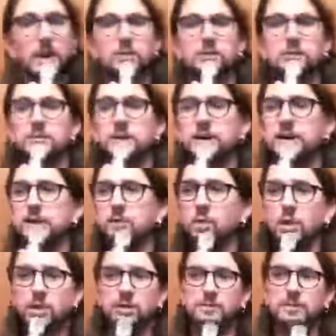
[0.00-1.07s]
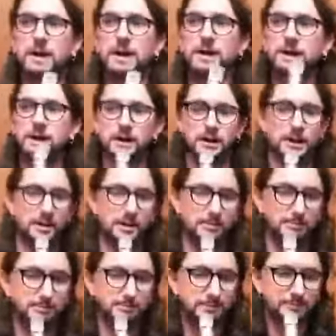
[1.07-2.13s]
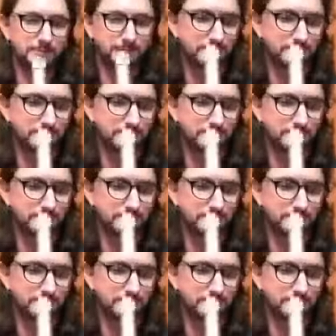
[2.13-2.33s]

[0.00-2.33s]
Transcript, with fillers: Hello, everybody, and welcome back. Um,